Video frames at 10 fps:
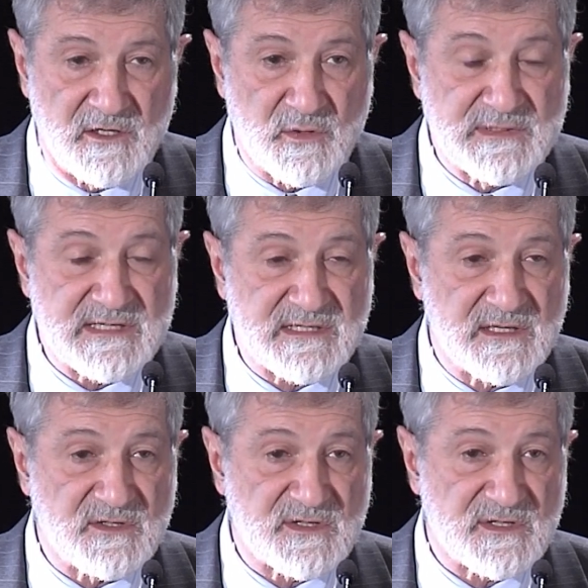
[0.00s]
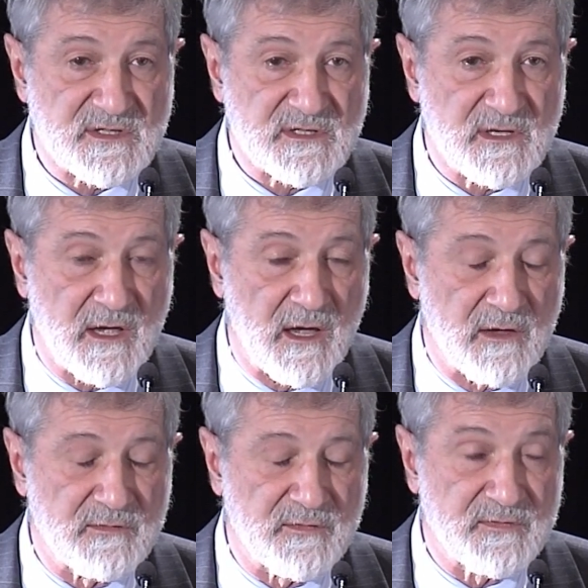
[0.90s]
To a distance
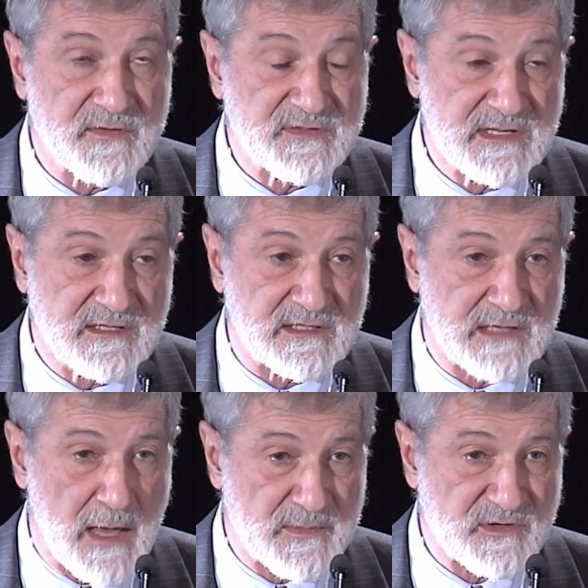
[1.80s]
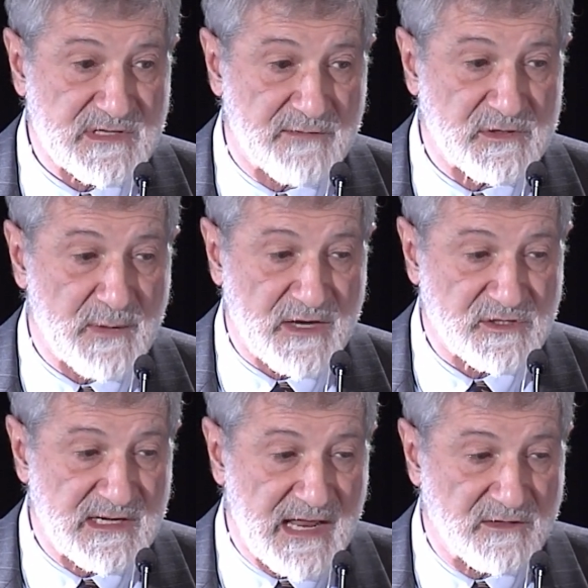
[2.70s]
of 15 kilometers in every
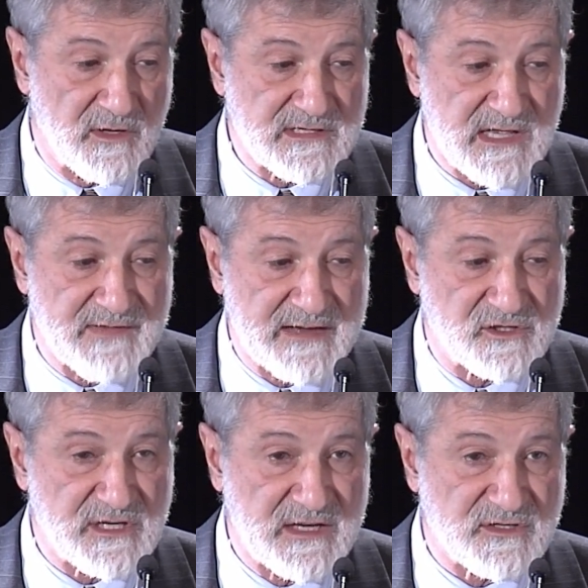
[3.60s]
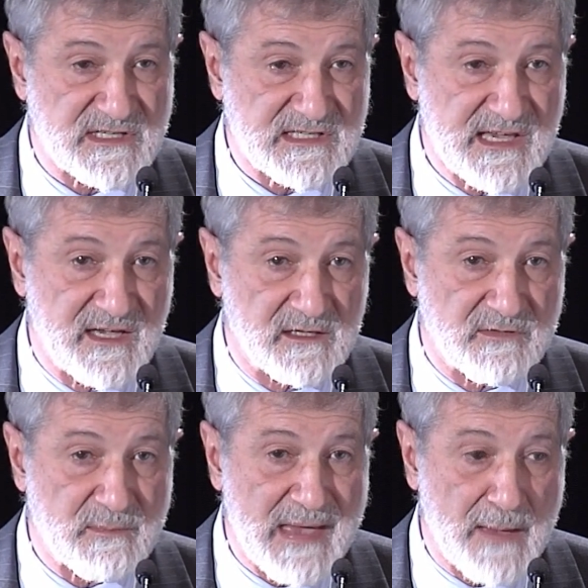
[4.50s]
direction, and notice I've had to change the scale of
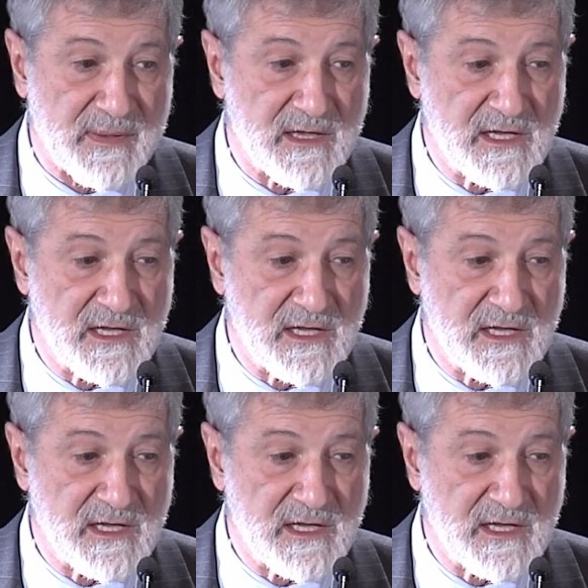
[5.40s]
the map